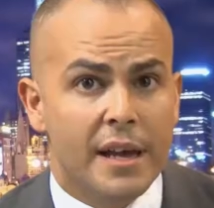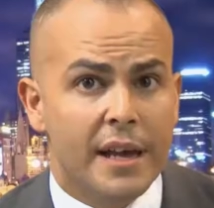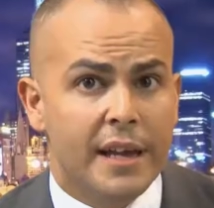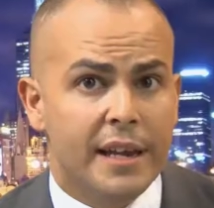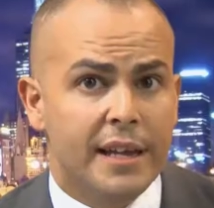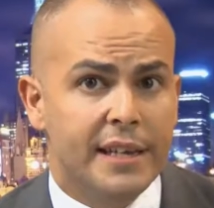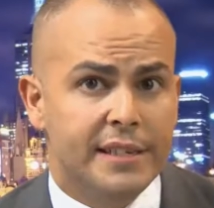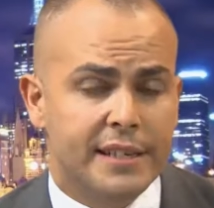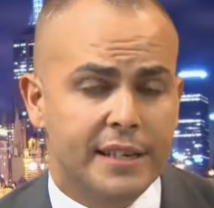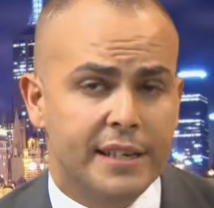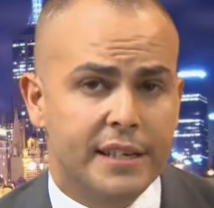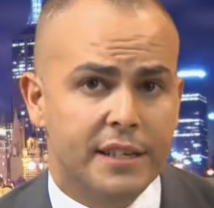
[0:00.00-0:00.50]
It
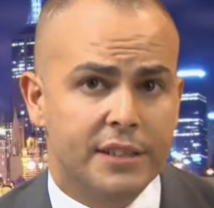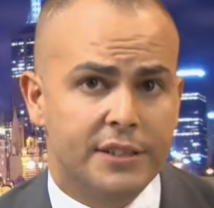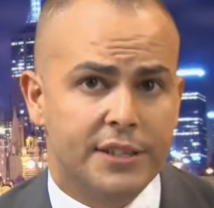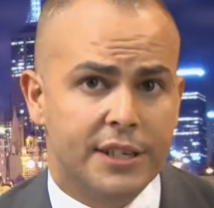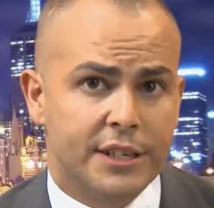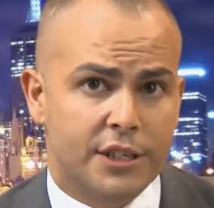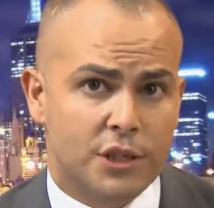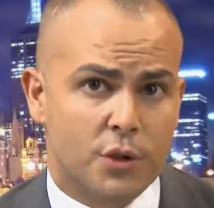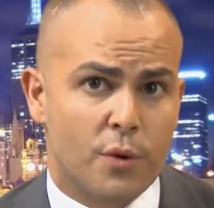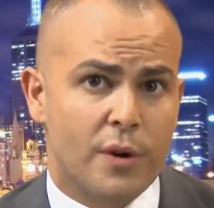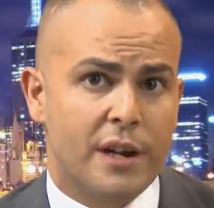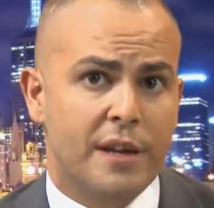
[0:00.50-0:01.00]
is, and it
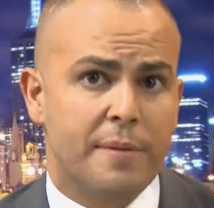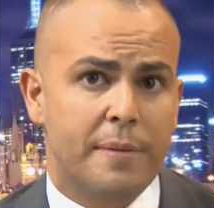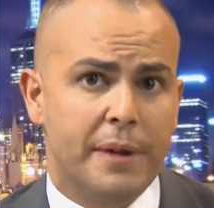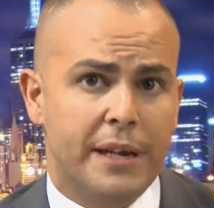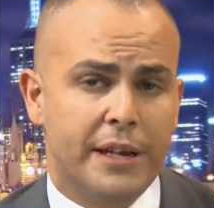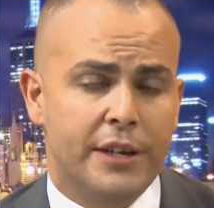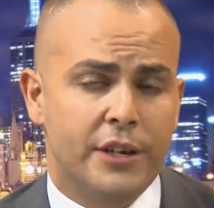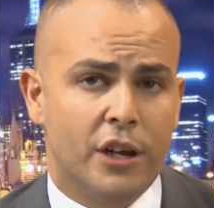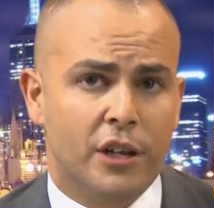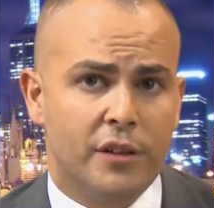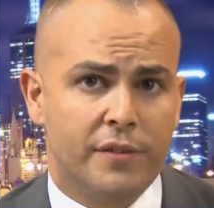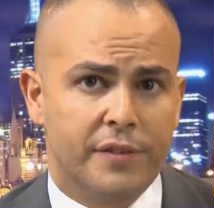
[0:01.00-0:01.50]
said $20
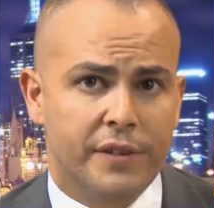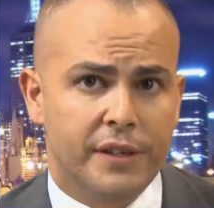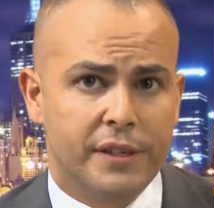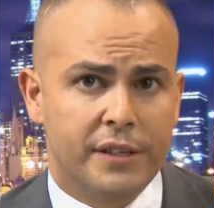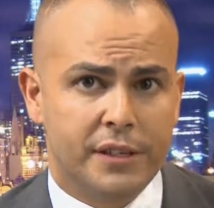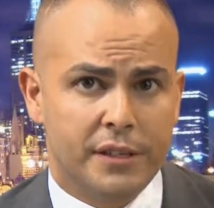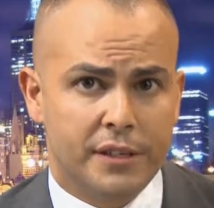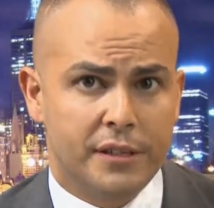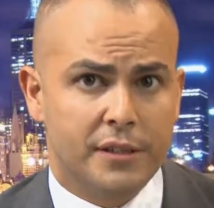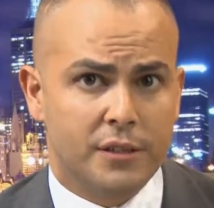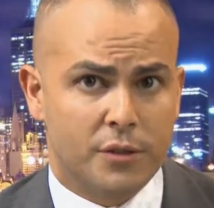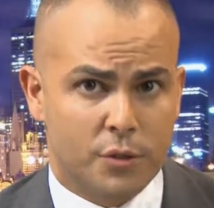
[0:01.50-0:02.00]
million
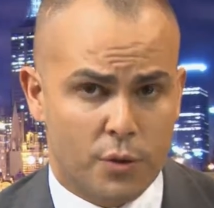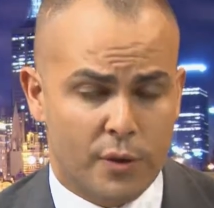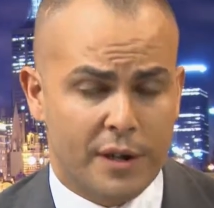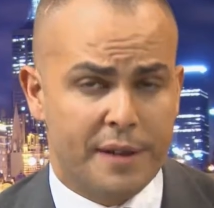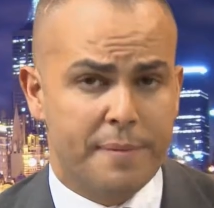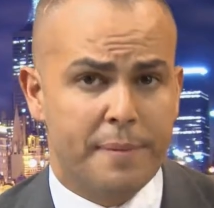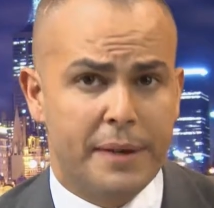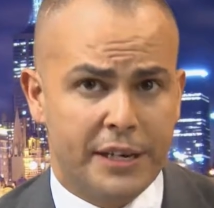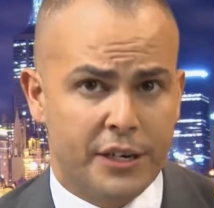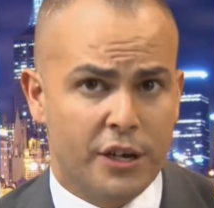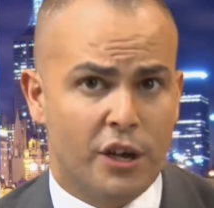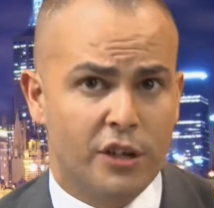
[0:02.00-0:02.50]

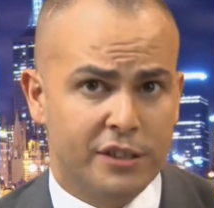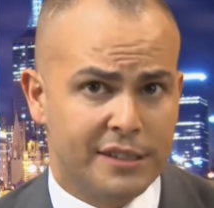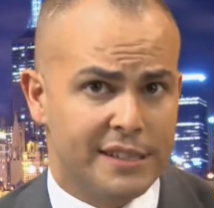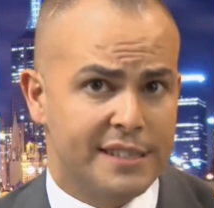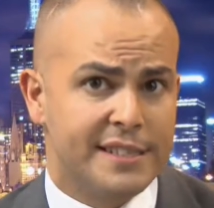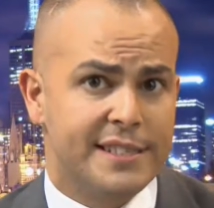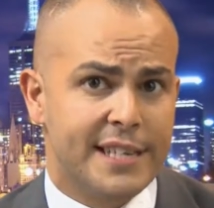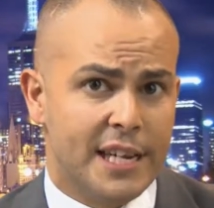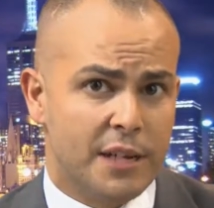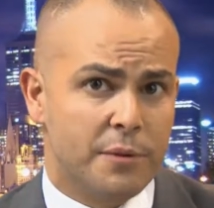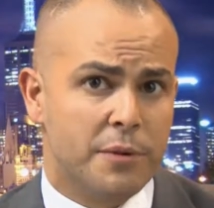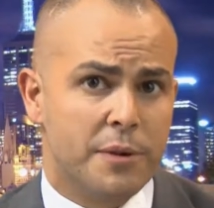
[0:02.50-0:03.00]
is the
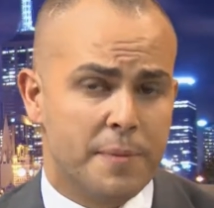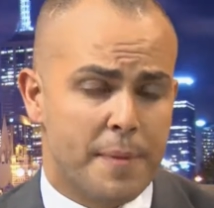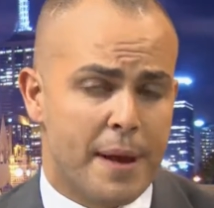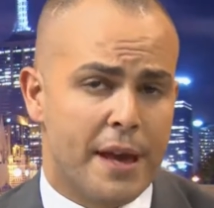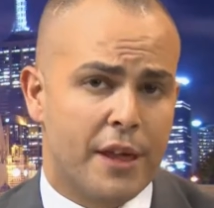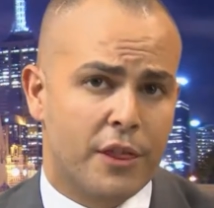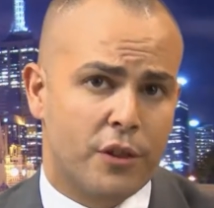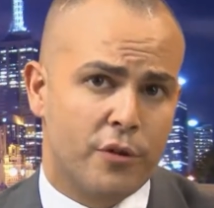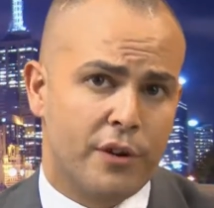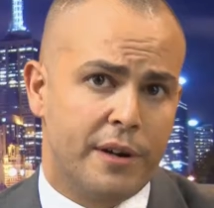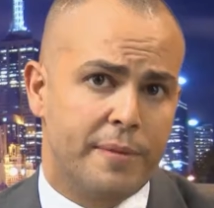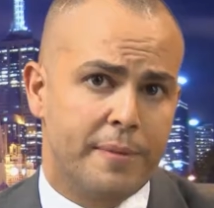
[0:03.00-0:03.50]
settlement
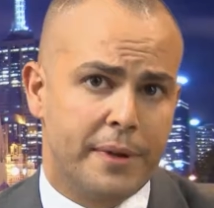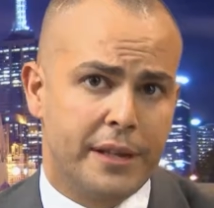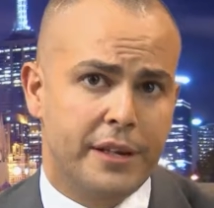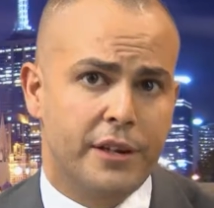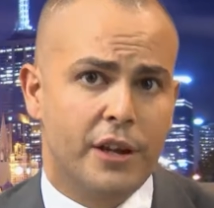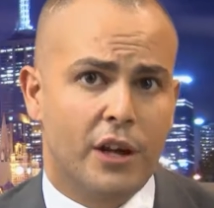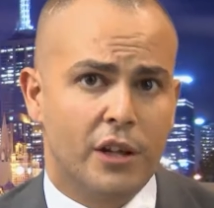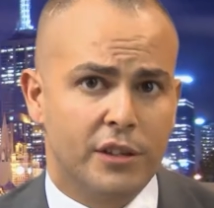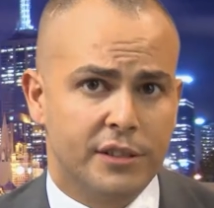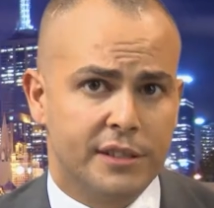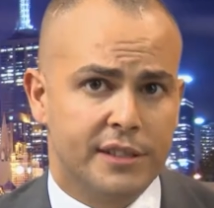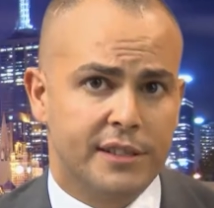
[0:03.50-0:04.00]
amount, $3 million
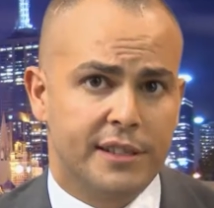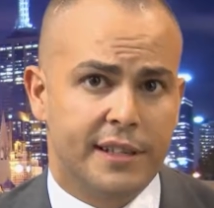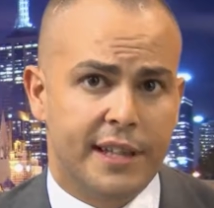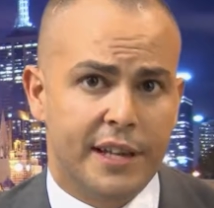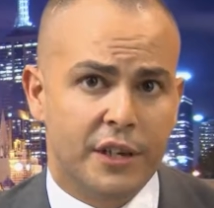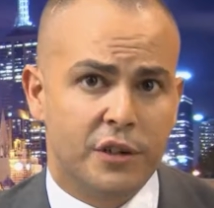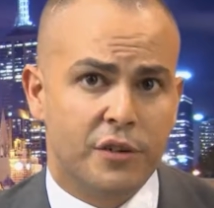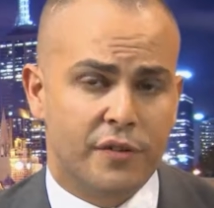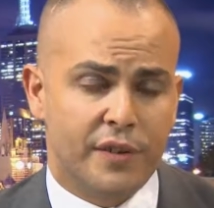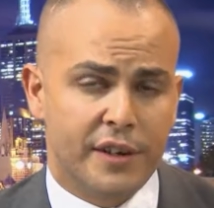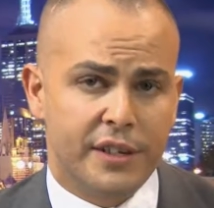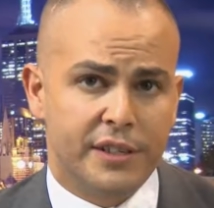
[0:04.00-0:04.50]
is the
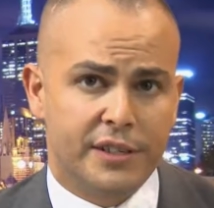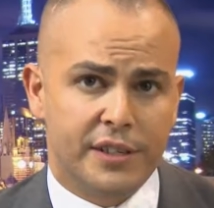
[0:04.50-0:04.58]
legal fee.